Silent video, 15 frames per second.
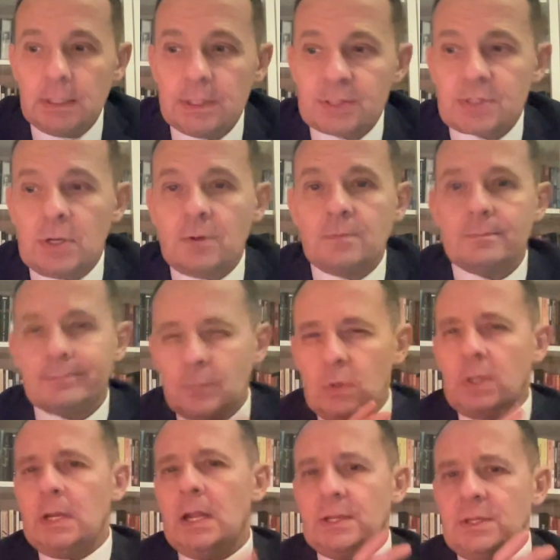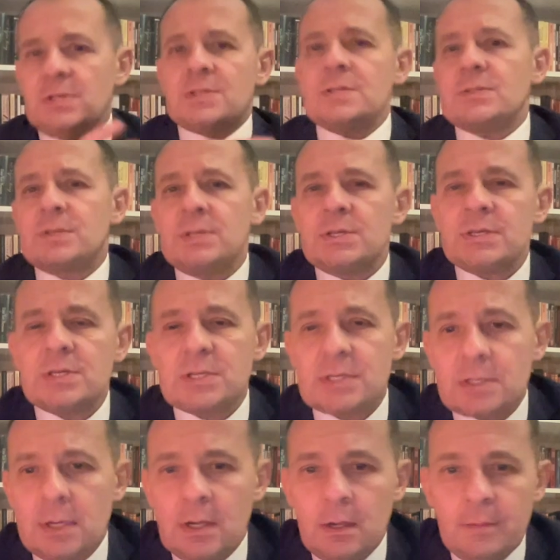So looking at a distance, this
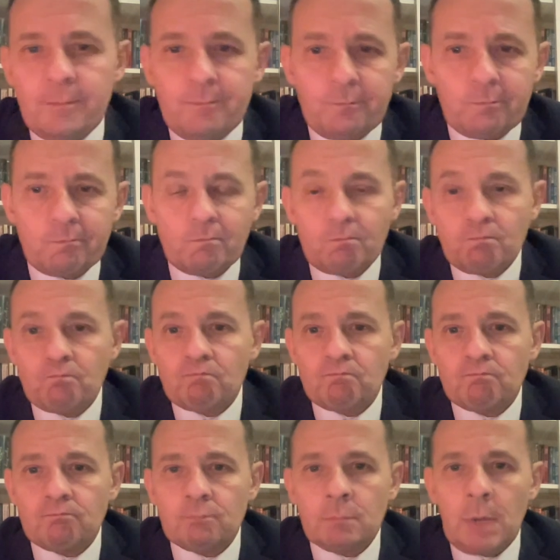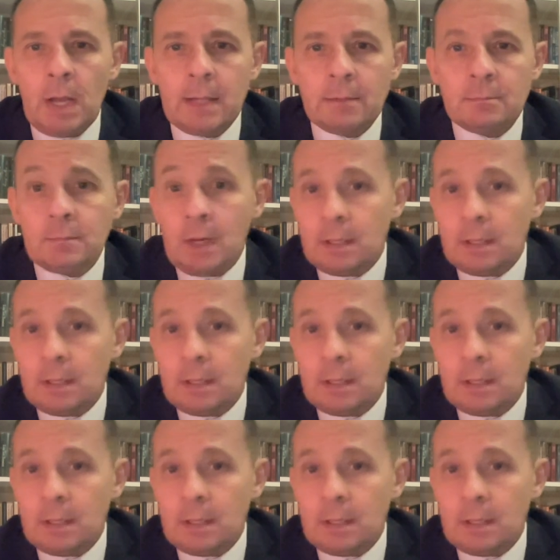is my